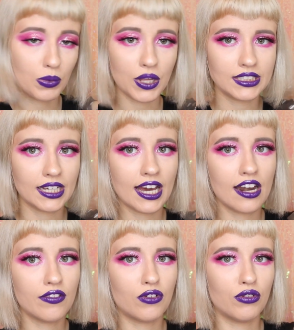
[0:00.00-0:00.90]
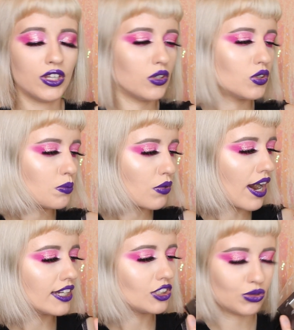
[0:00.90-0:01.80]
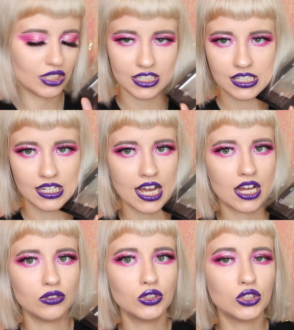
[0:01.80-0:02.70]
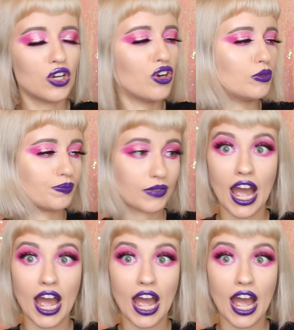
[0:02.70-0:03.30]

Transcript: Plus I got it for a really good price with the discount, so